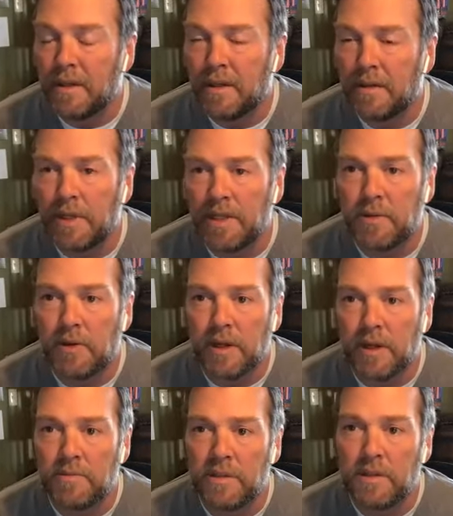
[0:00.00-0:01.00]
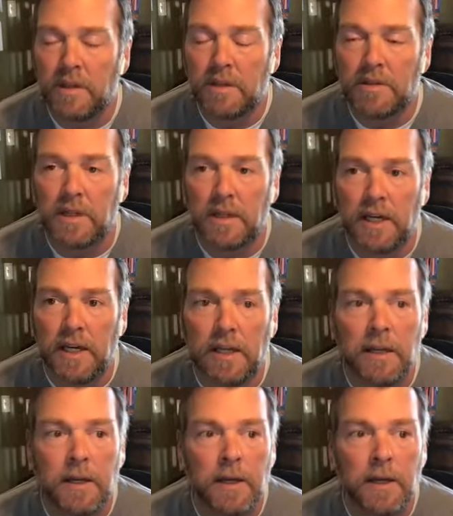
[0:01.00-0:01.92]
and baseball games and things like that.